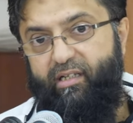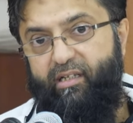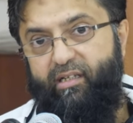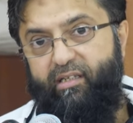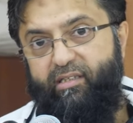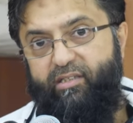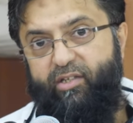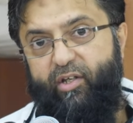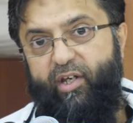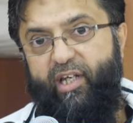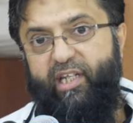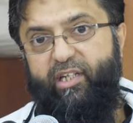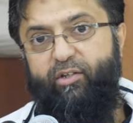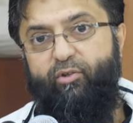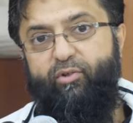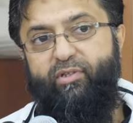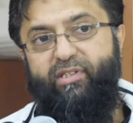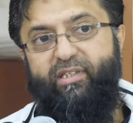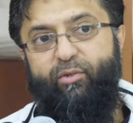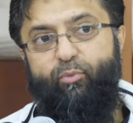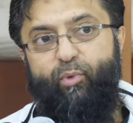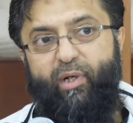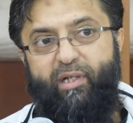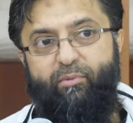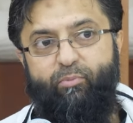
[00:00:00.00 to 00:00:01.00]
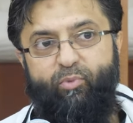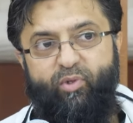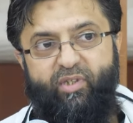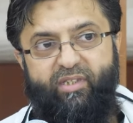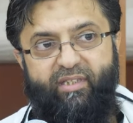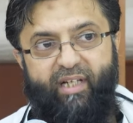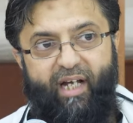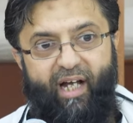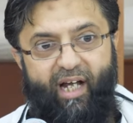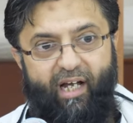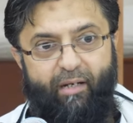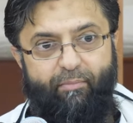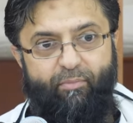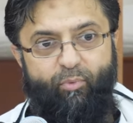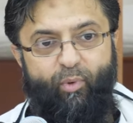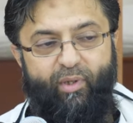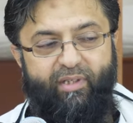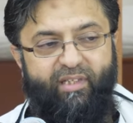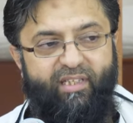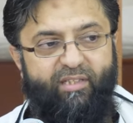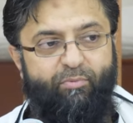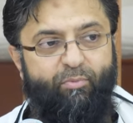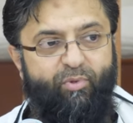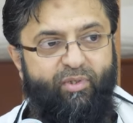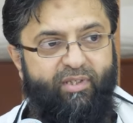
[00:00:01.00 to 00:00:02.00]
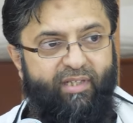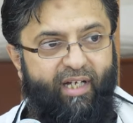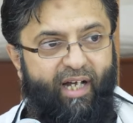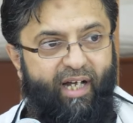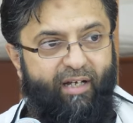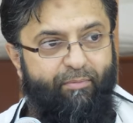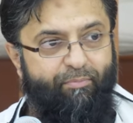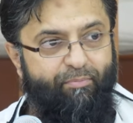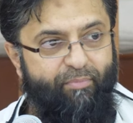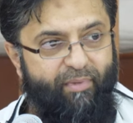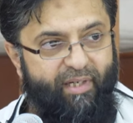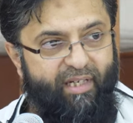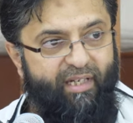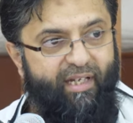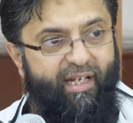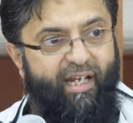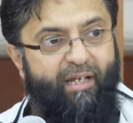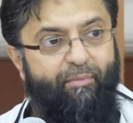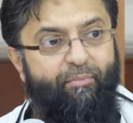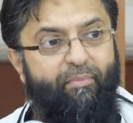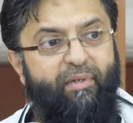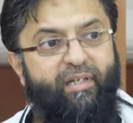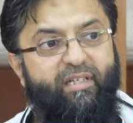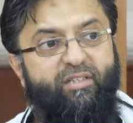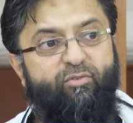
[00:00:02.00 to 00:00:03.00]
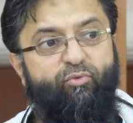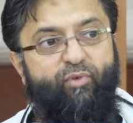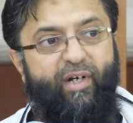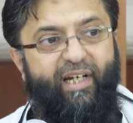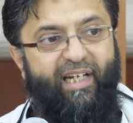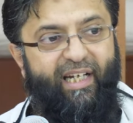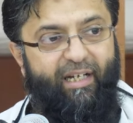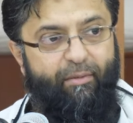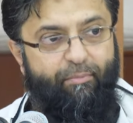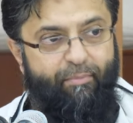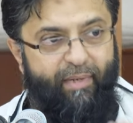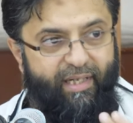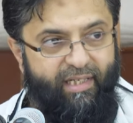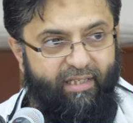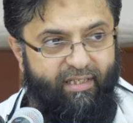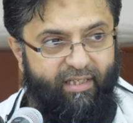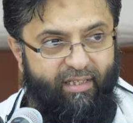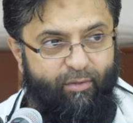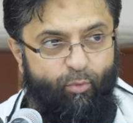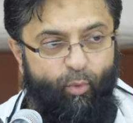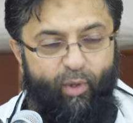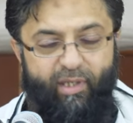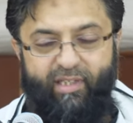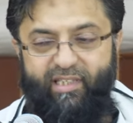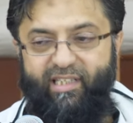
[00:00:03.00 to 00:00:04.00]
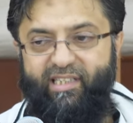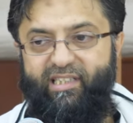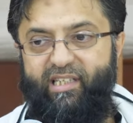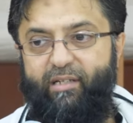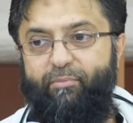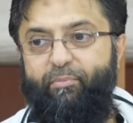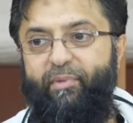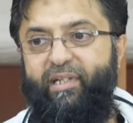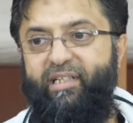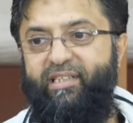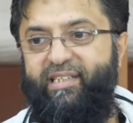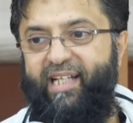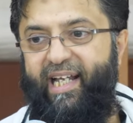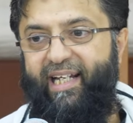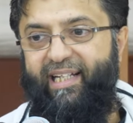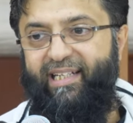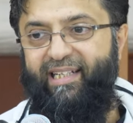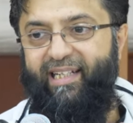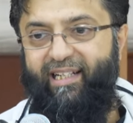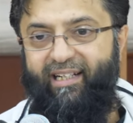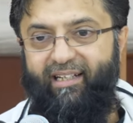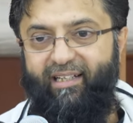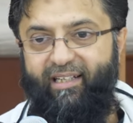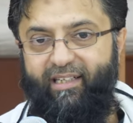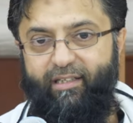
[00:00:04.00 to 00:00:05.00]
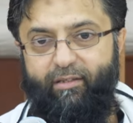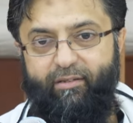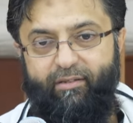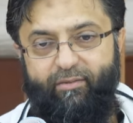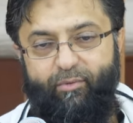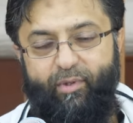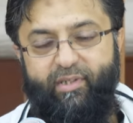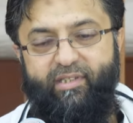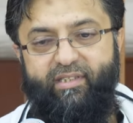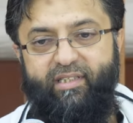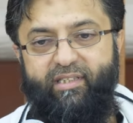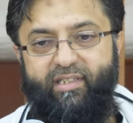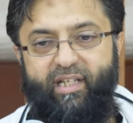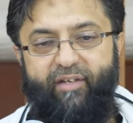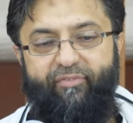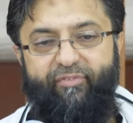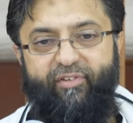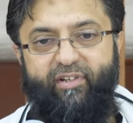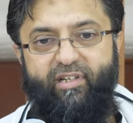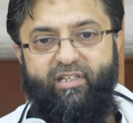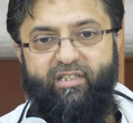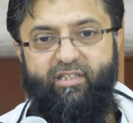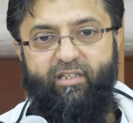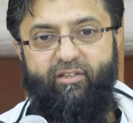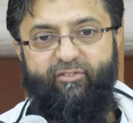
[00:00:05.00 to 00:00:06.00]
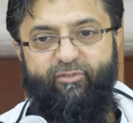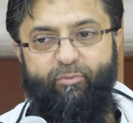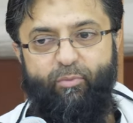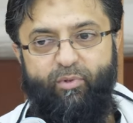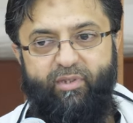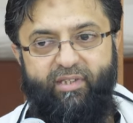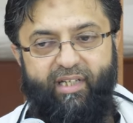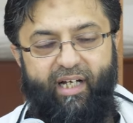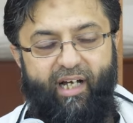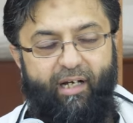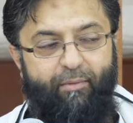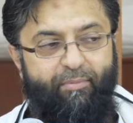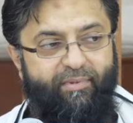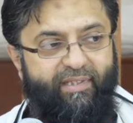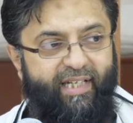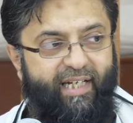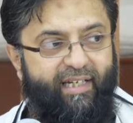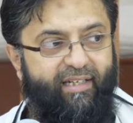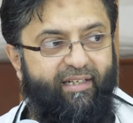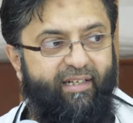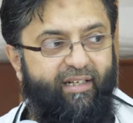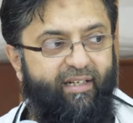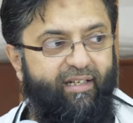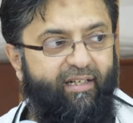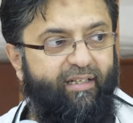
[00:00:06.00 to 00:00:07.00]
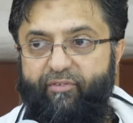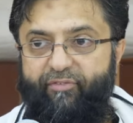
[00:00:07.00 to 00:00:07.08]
So he used the word mustahab. What does mustahab mean? It means recommended. What does it mean technically? What's the definition of mustahab technically?